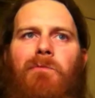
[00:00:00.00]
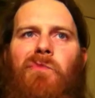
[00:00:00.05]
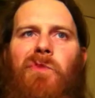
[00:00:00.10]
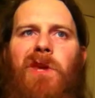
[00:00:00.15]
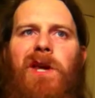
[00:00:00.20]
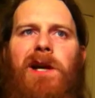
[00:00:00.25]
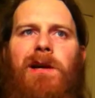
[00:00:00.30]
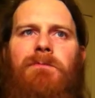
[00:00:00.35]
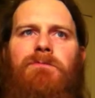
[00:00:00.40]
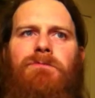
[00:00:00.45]

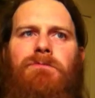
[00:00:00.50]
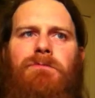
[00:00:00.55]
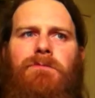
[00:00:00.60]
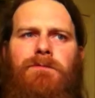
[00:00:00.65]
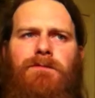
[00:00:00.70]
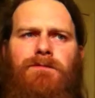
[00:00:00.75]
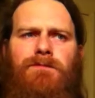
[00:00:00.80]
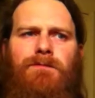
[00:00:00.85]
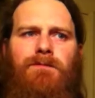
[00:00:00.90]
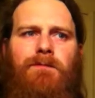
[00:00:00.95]
Yeah.
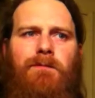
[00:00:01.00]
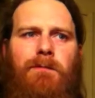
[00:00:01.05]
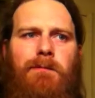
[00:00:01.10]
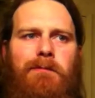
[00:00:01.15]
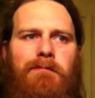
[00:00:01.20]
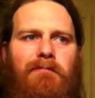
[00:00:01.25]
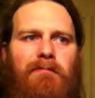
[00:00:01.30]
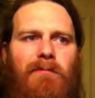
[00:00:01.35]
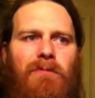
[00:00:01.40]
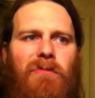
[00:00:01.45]

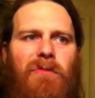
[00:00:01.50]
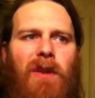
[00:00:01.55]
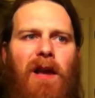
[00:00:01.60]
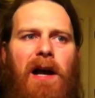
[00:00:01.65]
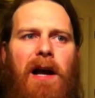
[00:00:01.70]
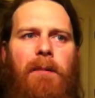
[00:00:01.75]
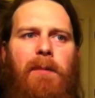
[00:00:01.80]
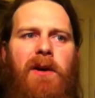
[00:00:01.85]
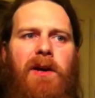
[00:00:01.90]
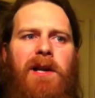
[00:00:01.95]

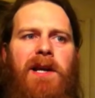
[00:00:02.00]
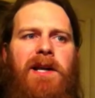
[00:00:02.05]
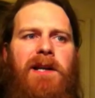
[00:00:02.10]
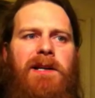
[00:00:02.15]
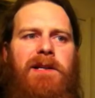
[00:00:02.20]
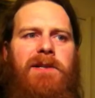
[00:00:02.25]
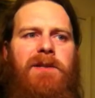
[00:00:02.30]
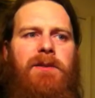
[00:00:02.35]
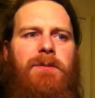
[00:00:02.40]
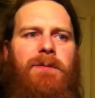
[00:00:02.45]
I'm already
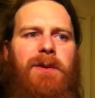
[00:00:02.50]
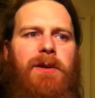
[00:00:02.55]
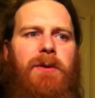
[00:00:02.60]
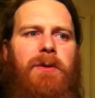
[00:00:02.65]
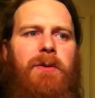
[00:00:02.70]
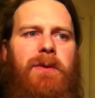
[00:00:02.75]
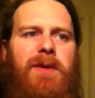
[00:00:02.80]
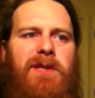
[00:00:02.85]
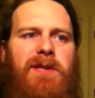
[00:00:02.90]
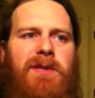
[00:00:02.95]
getting to the
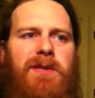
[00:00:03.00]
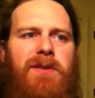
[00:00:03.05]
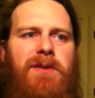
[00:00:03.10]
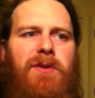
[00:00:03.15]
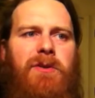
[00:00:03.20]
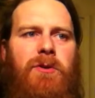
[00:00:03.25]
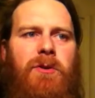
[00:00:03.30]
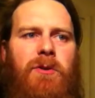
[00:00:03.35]
middle, which is